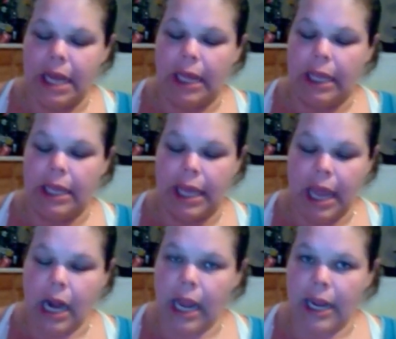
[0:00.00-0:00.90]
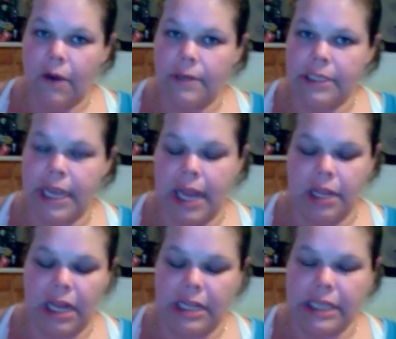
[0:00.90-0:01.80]
Again, like I was
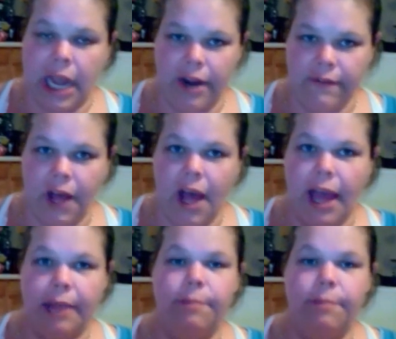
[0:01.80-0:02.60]
saying, it is kind of high,